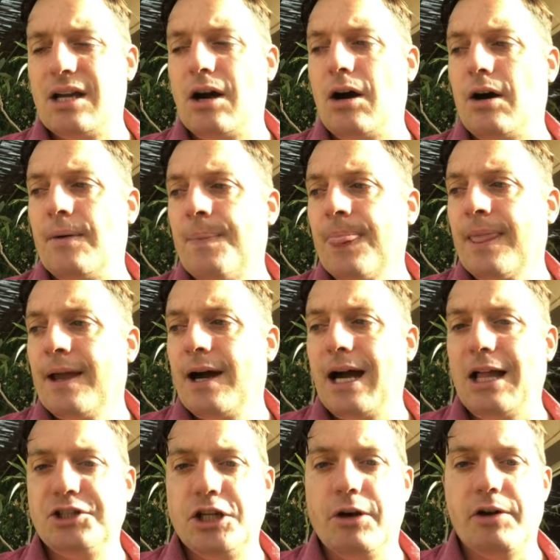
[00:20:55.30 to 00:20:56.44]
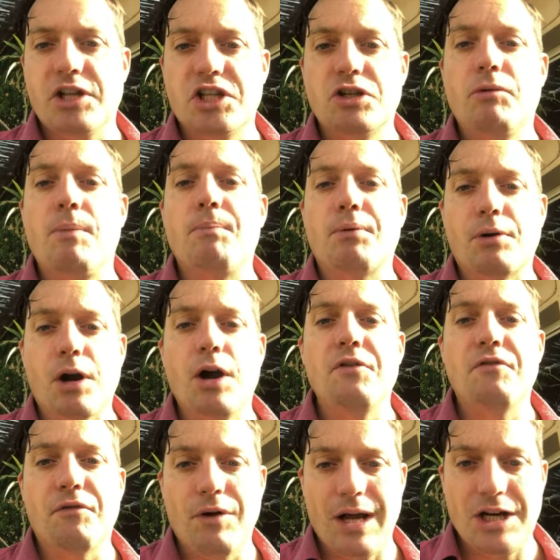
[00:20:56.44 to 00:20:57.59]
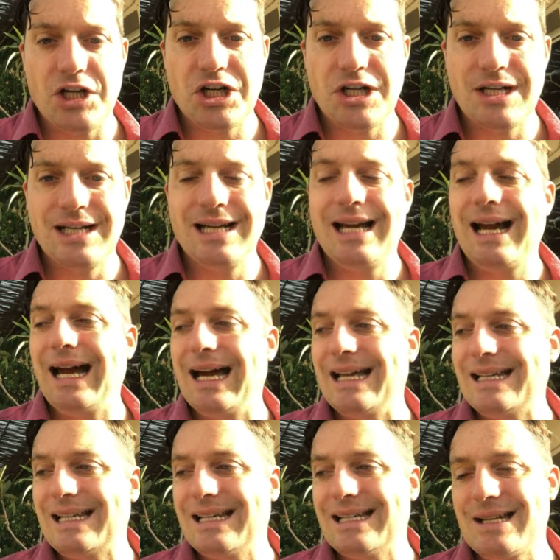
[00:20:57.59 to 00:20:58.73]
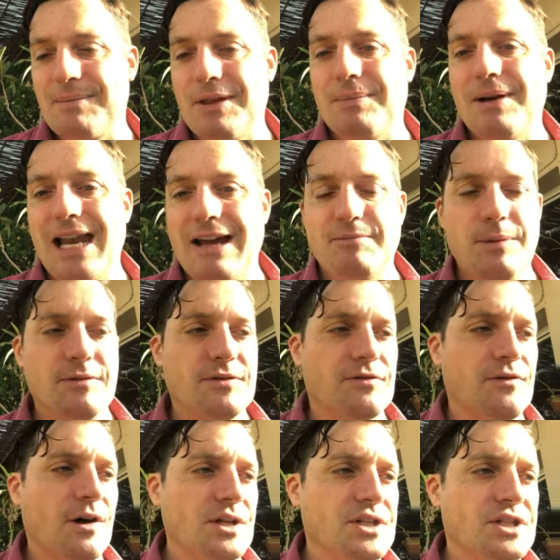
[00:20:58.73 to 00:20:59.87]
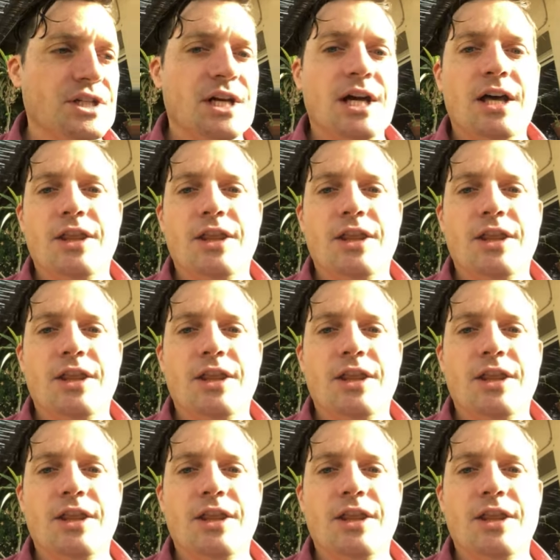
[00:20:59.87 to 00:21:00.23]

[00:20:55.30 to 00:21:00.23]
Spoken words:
are Algerians who were pro-French, and some of them left, moved to France.